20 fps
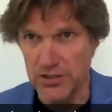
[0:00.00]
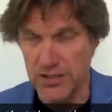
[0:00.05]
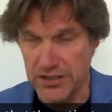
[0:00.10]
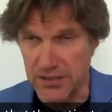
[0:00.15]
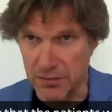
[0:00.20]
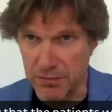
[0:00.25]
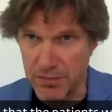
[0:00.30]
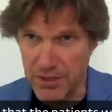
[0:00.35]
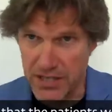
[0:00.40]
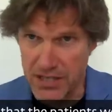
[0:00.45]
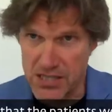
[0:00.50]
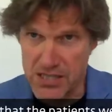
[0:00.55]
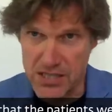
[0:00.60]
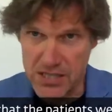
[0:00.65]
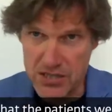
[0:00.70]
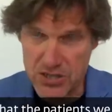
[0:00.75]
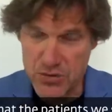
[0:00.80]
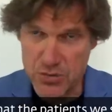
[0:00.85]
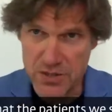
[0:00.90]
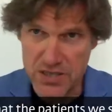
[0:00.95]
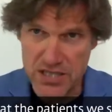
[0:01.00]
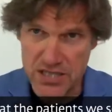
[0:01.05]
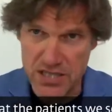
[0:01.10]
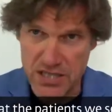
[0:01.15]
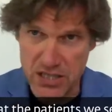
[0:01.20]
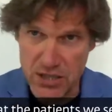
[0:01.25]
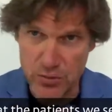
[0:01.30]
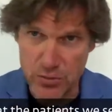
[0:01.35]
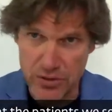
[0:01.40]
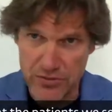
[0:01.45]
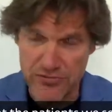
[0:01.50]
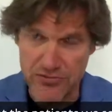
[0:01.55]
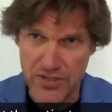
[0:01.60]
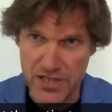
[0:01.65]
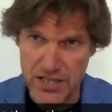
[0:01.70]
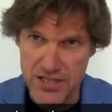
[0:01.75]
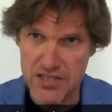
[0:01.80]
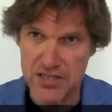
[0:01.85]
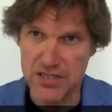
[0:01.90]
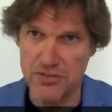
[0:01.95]
that the patients we see
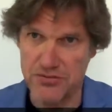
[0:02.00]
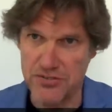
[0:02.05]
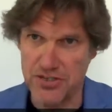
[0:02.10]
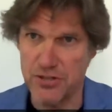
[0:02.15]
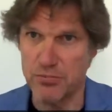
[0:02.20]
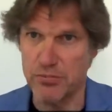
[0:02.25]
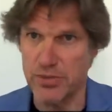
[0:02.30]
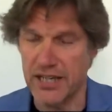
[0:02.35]
with severe